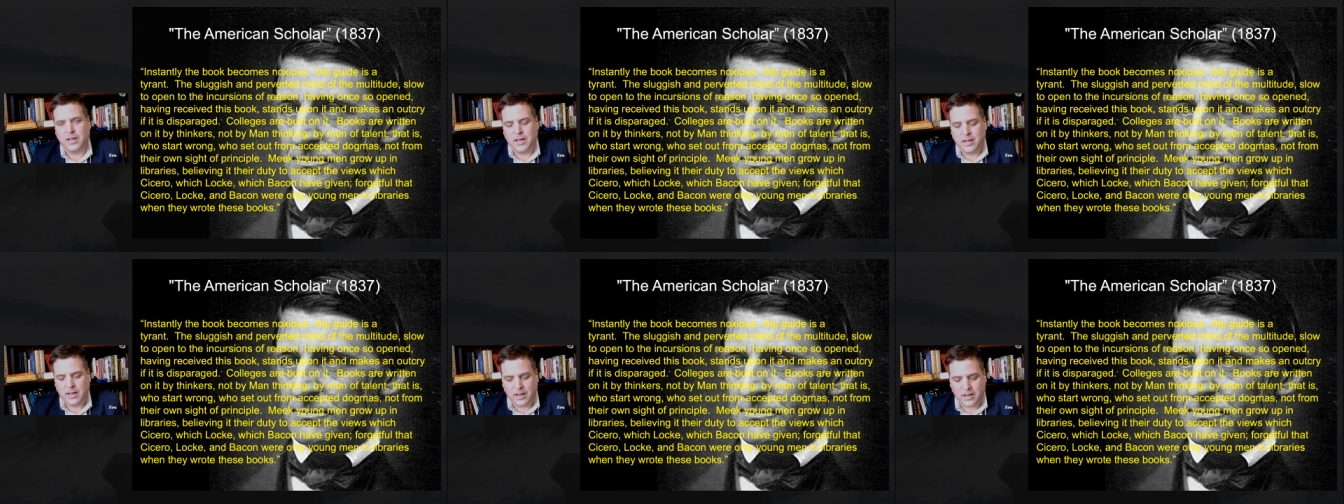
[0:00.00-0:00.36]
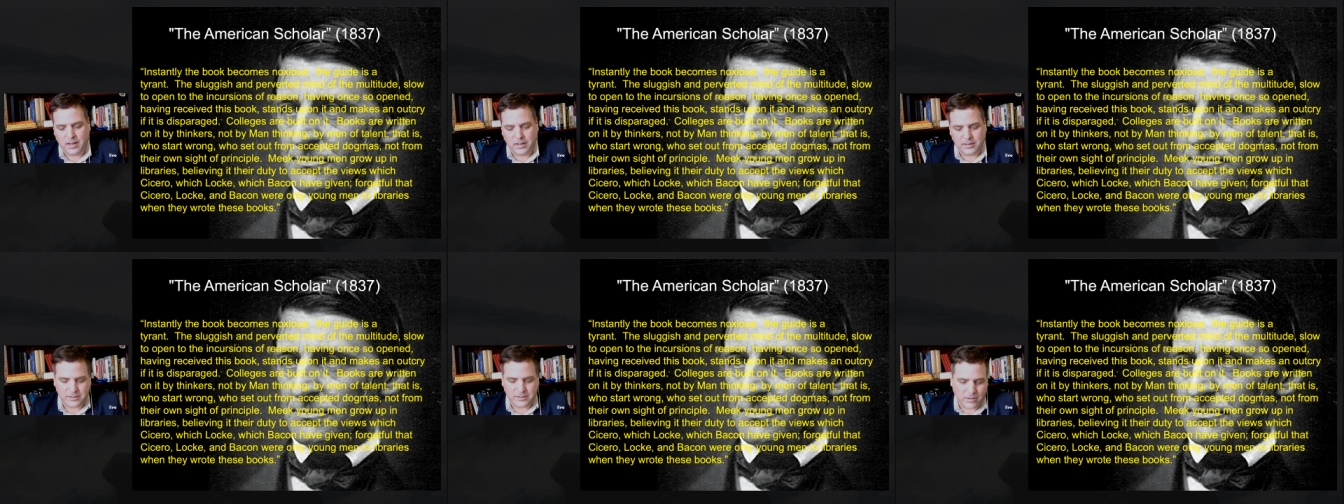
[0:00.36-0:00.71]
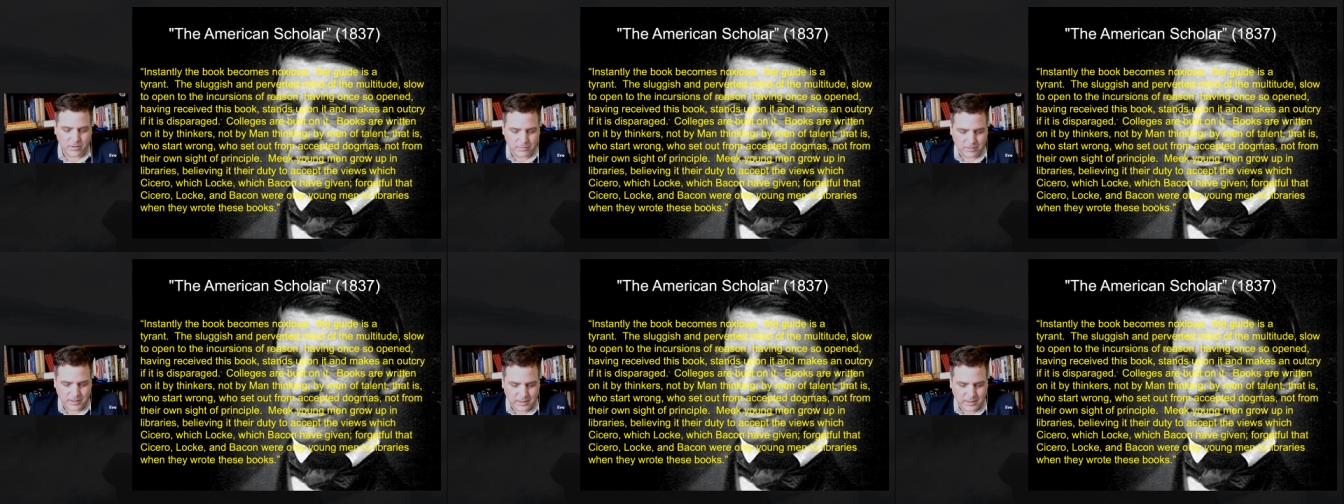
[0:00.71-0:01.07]
Uh, so
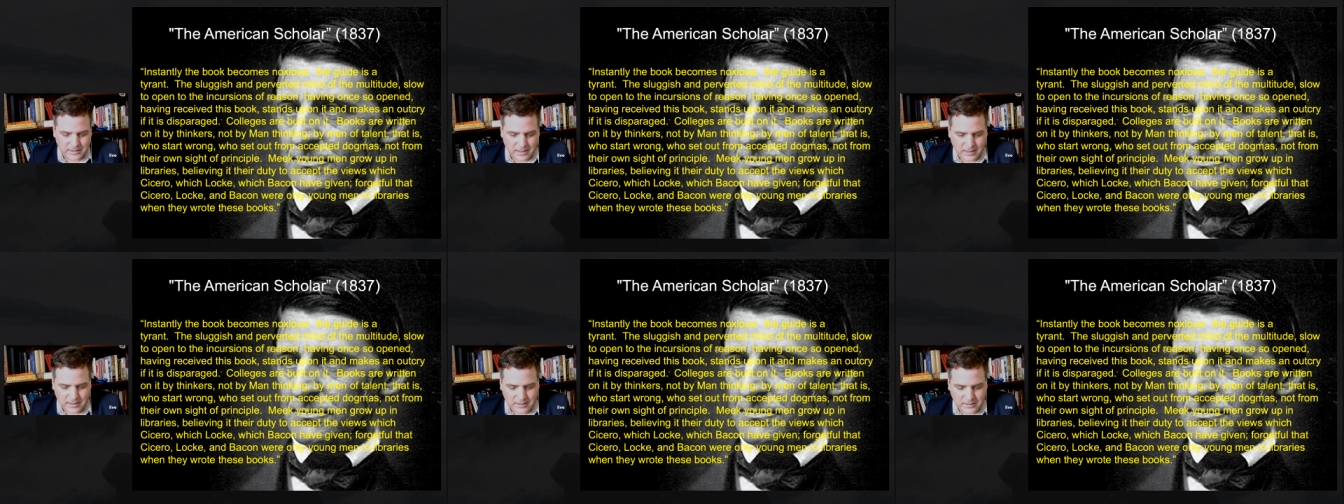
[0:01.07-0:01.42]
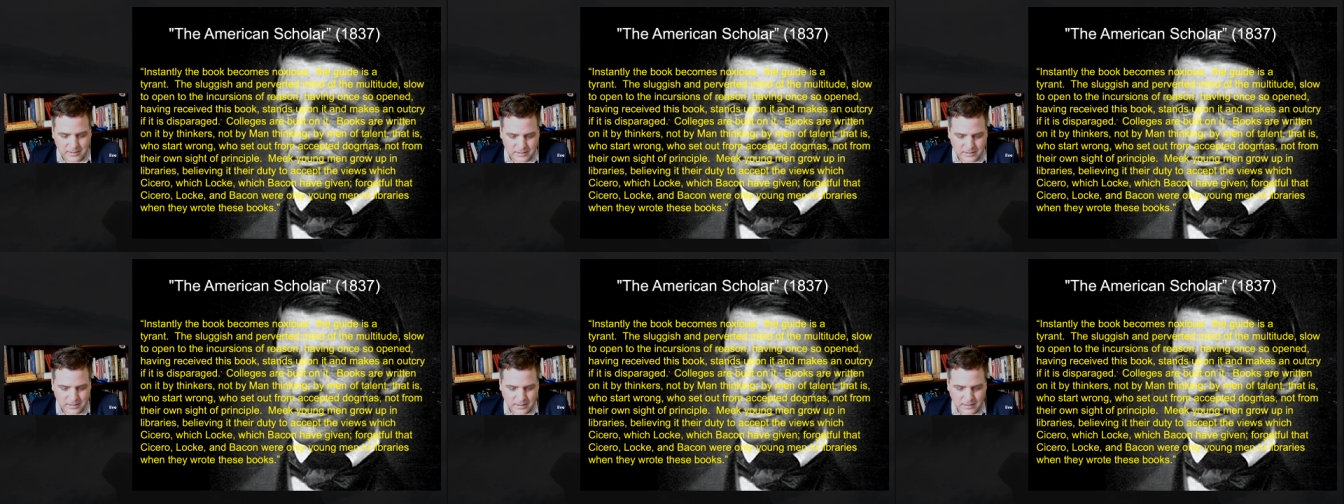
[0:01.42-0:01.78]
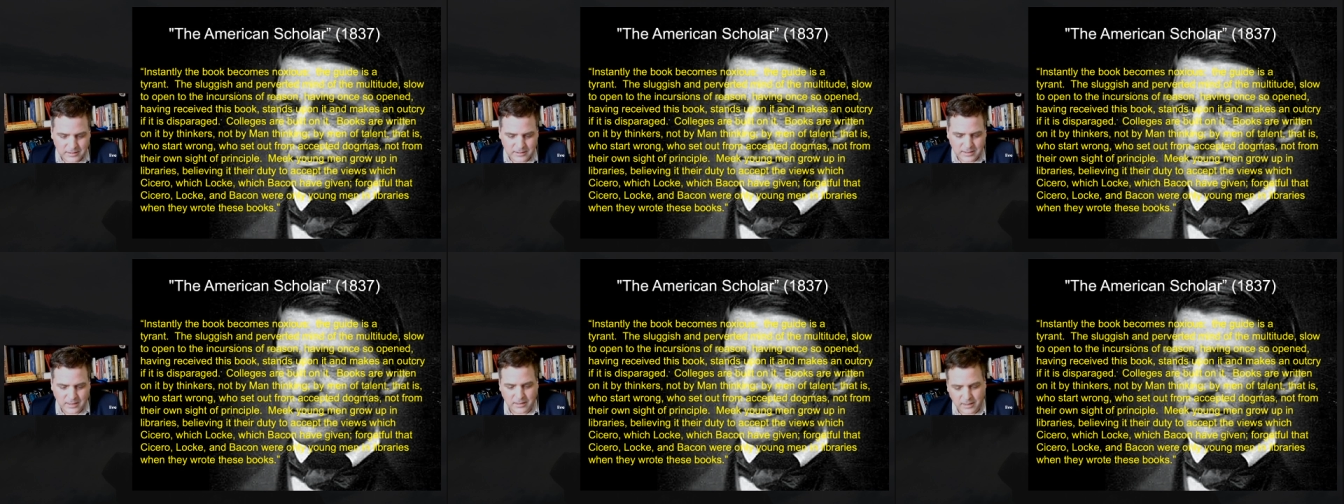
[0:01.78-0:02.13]
he says,
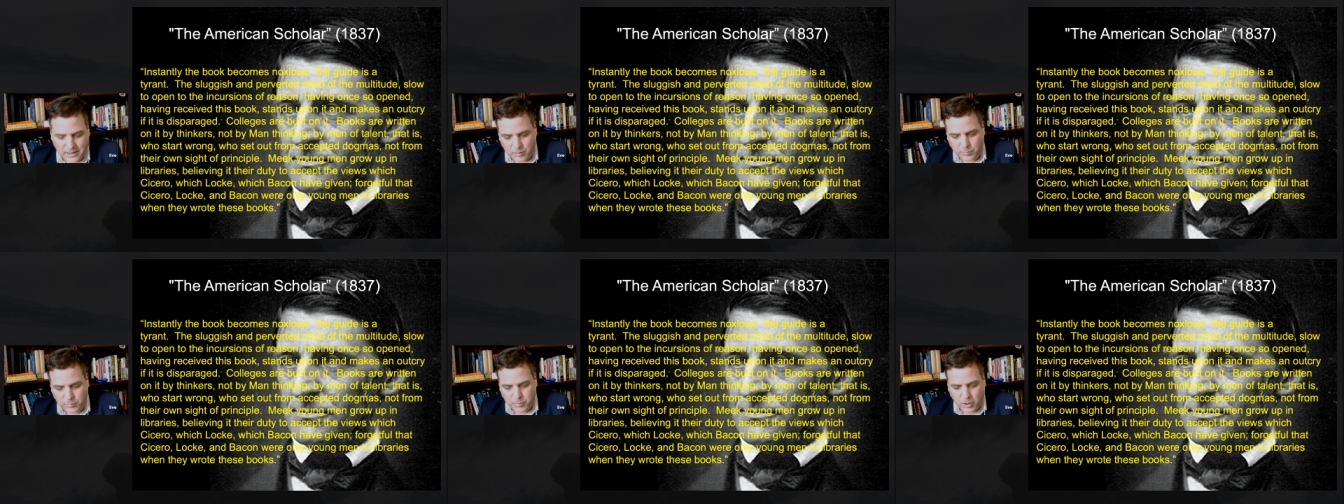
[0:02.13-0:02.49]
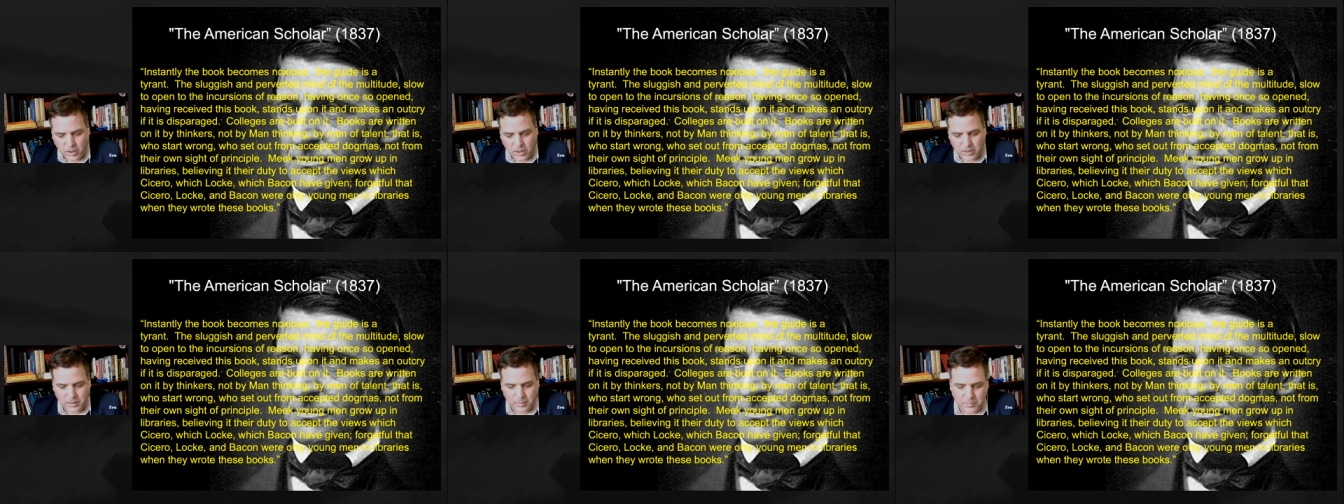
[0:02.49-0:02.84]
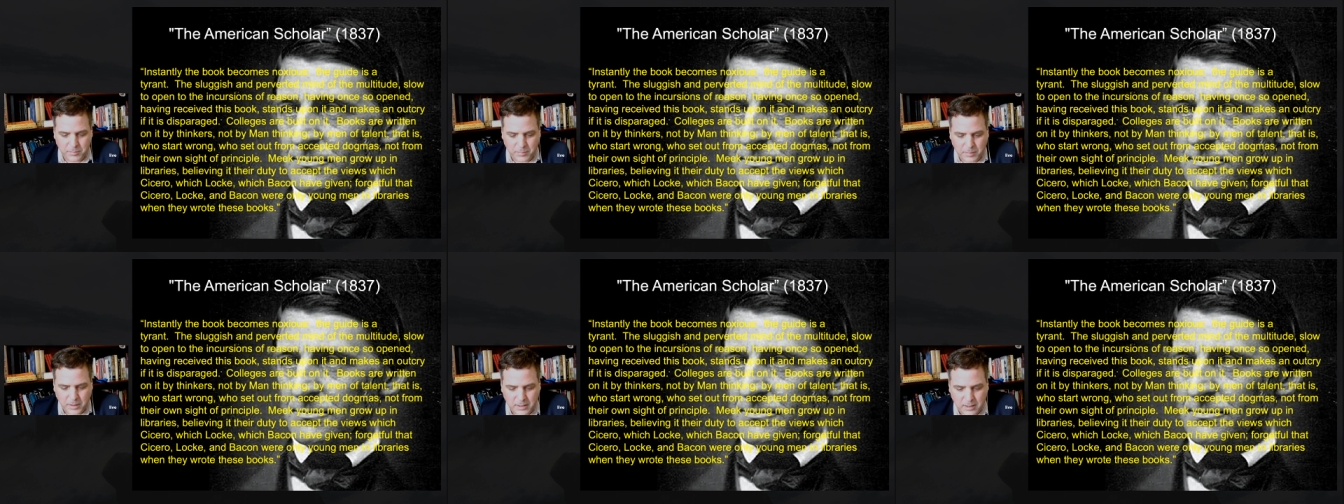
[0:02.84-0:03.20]
instantly the book
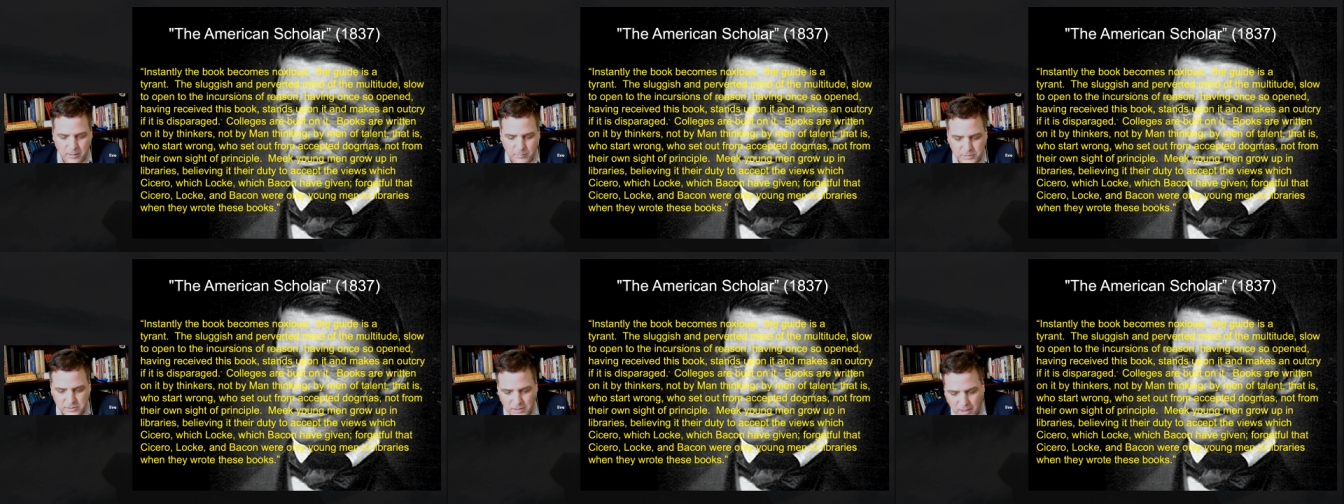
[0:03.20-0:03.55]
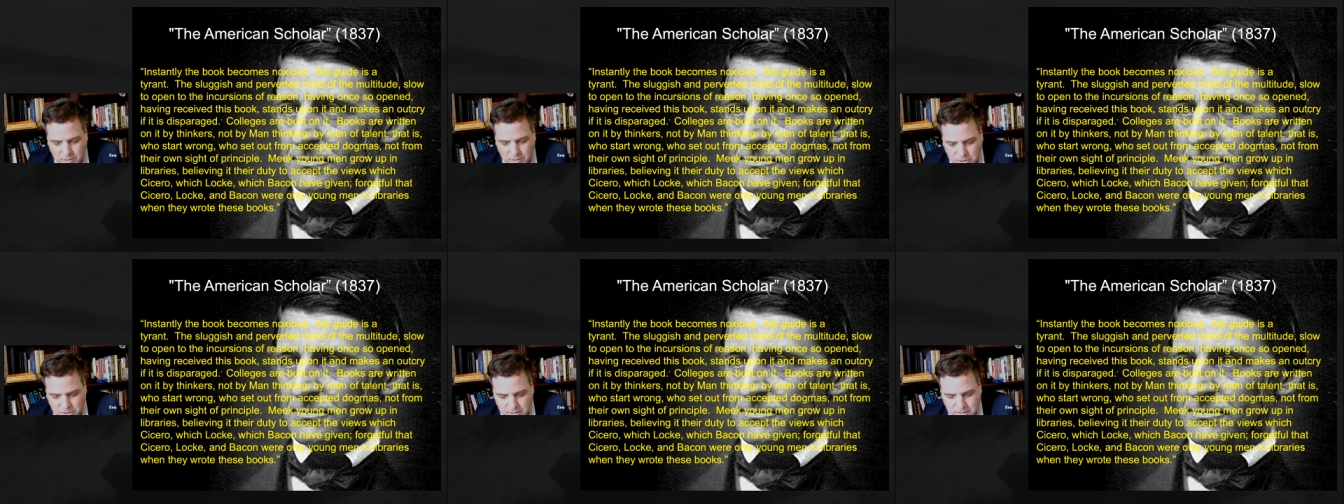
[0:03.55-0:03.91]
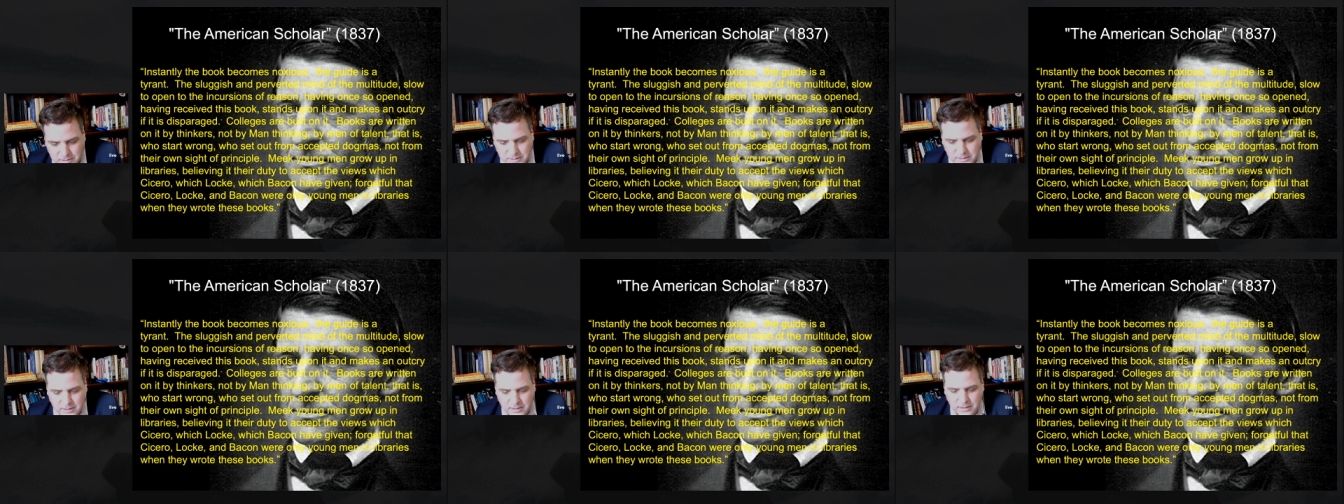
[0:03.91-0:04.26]
becomes noxious.